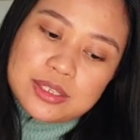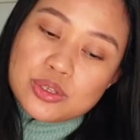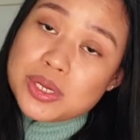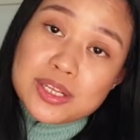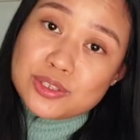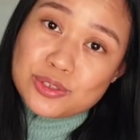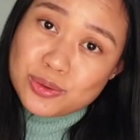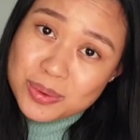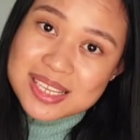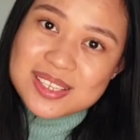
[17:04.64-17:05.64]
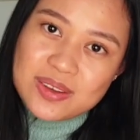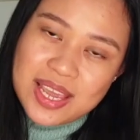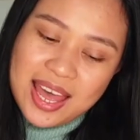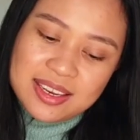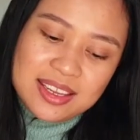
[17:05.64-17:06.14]
as soon as
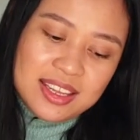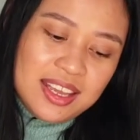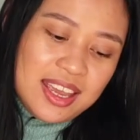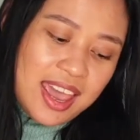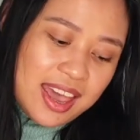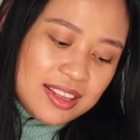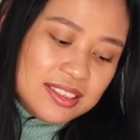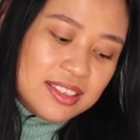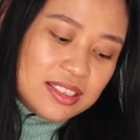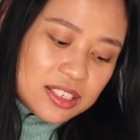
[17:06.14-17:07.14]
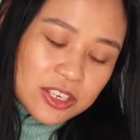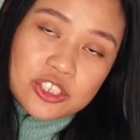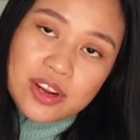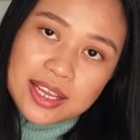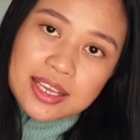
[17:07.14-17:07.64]
you can, and
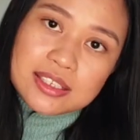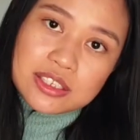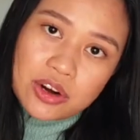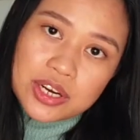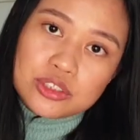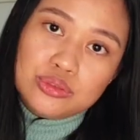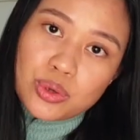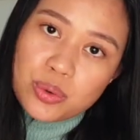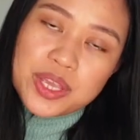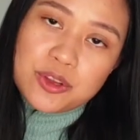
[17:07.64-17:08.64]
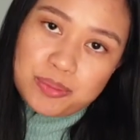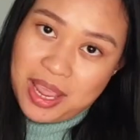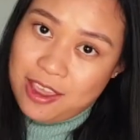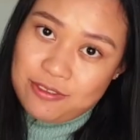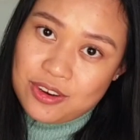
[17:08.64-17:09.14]
start tracking and start knowing
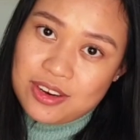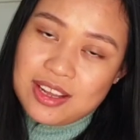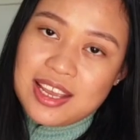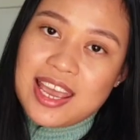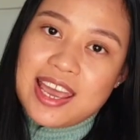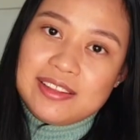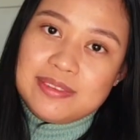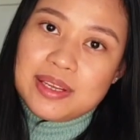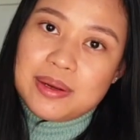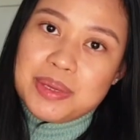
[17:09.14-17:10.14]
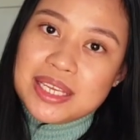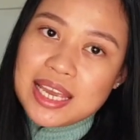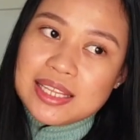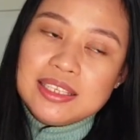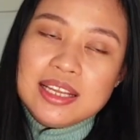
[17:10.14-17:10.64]
your behavior, and
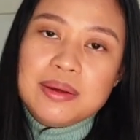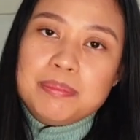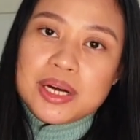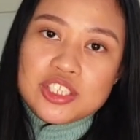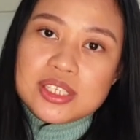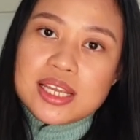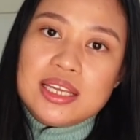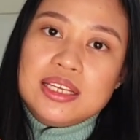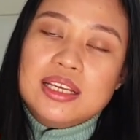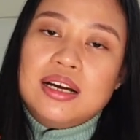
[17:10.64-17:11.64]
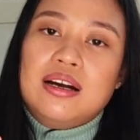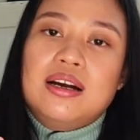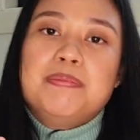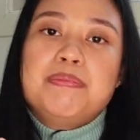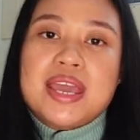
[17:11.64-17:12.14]
begin budgeting
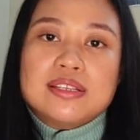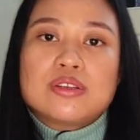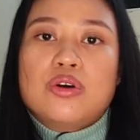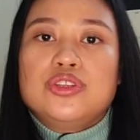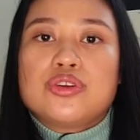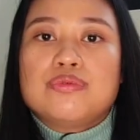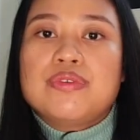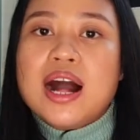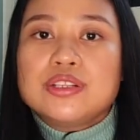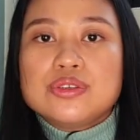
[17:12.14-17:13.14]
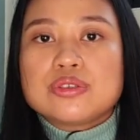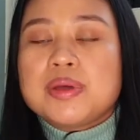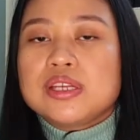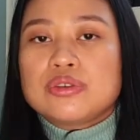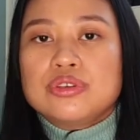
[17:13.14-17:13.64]
based on your
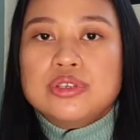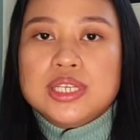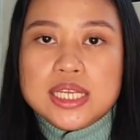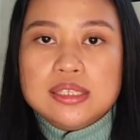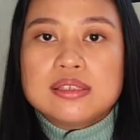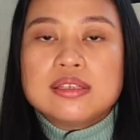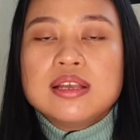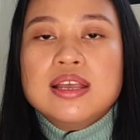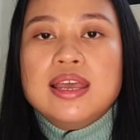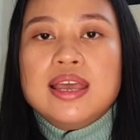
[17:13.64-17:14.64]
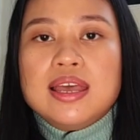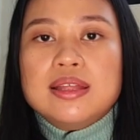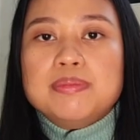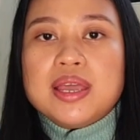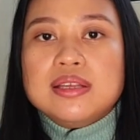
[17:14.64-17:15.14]
values, based on your needs,
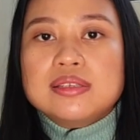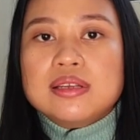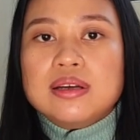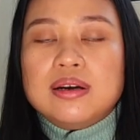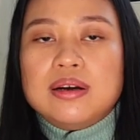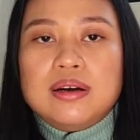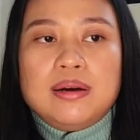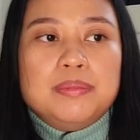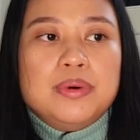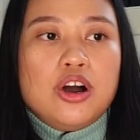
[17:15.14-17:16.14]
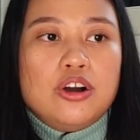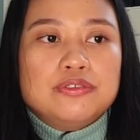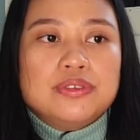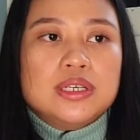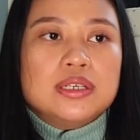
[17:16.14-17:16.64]
and based of